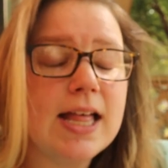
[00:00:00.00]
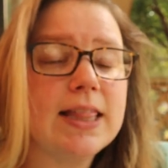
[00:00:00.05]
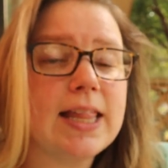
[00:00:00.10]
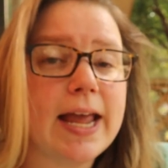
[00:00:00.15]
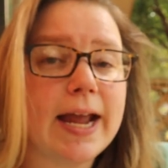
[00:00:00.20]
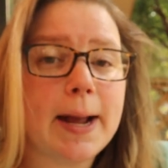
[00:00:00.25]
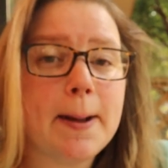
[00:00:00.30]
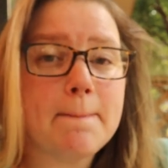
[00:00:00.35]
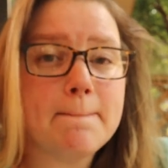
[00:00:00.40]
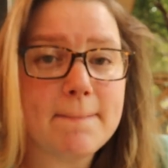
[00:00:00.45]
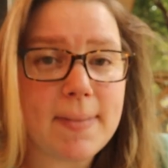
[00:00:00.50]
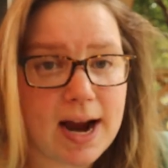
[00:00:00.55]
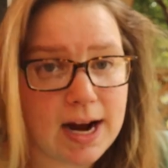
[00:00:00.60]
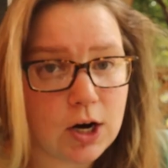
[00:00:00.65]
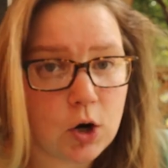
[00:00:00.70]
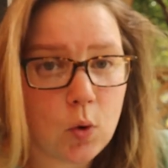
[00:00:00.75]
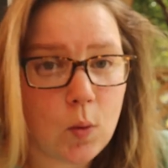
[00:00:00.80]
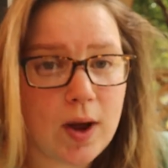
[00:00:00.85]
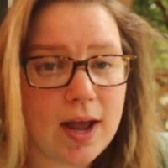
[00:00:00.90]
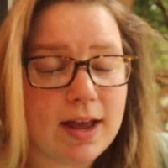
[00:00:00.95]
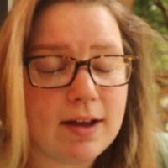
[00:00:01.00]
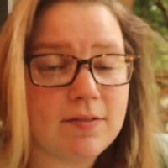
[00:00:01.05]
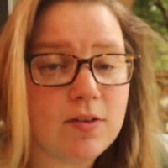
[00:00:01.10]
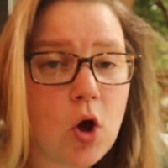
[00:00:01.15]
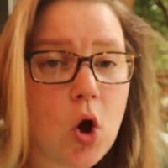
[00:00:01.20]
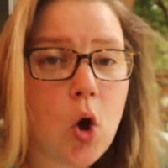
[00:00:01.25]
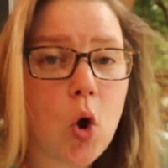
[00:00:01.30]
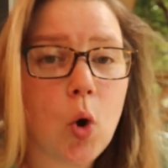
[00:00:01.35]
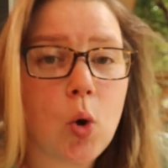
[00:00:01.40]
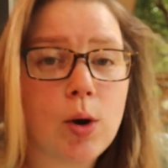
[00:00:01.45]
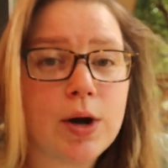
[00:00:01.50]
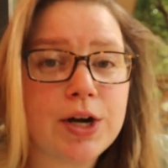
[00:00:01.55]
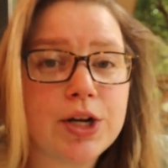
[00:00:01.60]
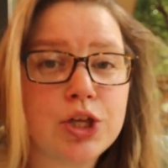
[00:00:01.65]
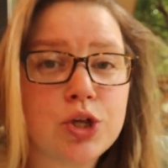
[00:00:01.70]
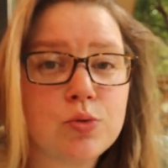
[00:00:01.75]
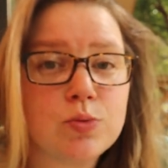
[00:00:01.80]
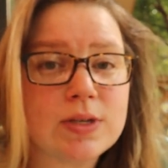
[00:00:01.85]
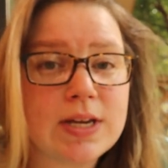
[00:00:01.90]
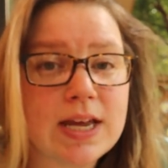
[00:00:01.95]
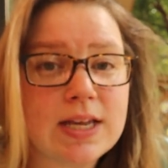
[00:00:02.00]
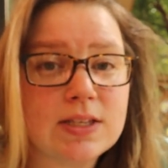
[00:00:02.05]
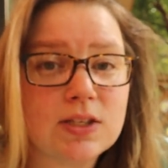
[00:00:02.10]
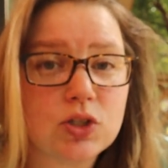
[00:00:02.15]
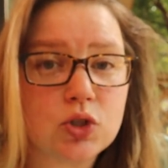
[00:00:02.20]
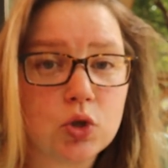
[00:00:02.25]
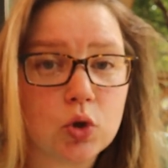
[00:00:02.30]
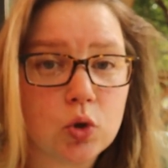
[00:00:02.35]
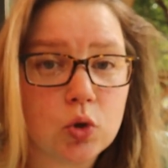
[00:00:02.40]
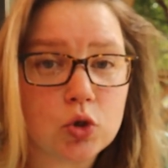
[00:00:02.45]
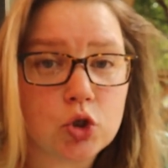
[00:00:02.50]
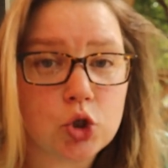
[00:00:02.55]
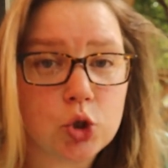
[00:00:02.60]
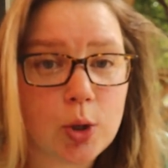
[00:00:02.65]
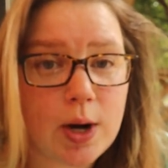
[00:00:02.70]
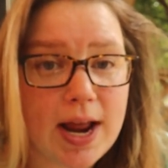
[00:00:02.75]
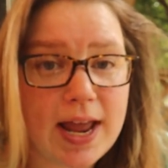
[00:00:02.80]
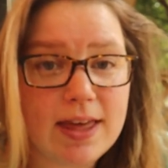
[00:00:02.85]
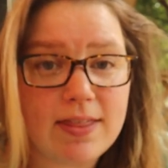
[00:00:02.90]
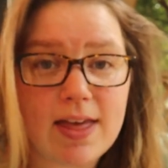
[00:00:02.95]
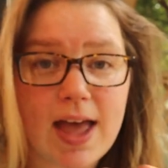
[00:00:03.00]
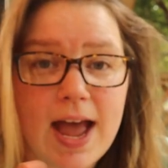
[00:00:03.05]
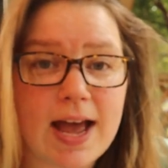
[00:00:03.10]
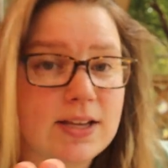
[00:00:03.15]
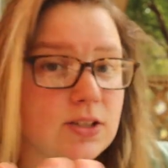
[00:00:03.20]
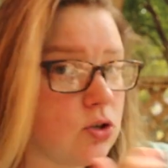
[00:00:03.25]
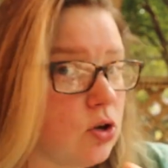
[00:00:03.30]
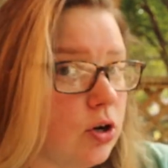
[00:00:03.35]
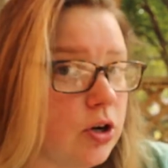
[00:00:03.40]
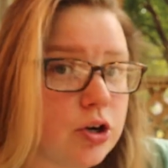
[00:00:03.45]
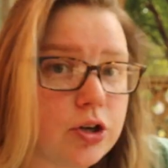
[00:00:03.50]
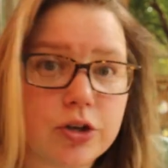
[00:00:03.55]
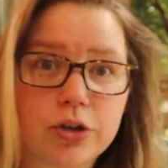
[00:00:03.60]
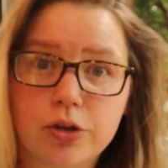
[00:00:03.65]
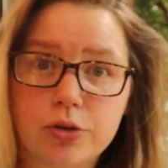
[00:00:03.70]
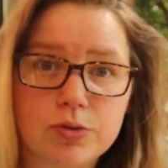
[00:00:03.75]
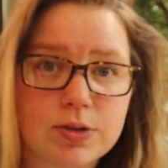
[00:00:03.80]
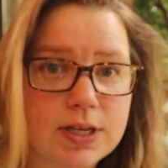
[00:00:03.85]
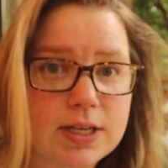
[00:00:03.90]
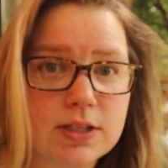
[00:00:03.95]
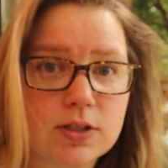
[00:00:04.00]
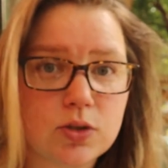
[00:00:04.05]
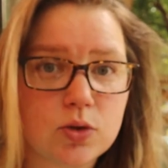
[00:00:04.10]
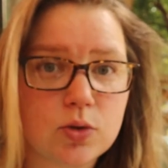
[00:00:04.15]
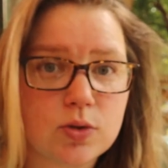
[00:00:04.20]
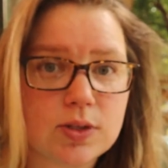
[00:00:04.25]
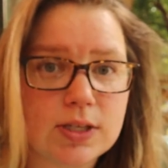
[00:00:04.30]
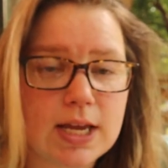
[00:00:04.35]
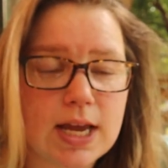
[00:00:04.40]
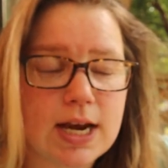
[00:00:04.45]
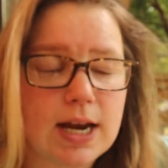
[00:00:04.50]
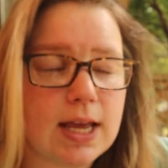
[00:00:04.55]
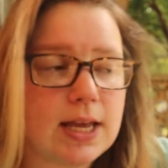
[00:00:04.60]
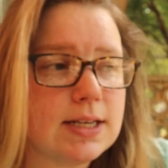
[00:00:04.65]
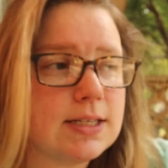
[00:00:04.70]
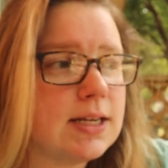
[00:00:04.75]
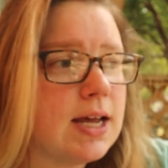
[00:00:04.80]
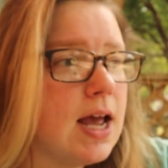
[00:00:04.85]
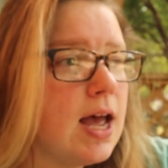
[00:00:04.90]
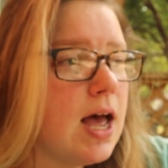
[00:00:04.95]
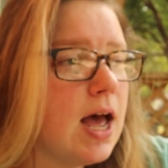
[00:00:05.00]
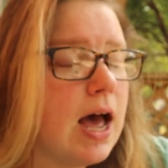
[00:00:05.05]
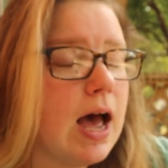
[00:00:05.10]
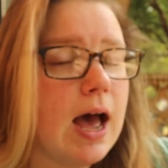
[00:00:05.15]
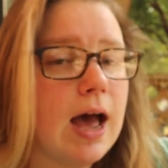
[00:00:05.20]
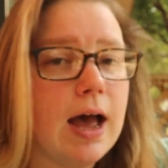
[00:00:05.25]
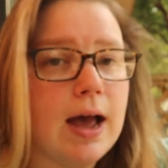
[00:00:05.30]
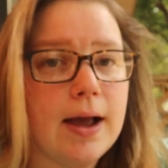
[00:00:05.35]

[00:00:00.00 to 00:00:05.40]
like a microwave or a utensil tray that has all your utensils in it,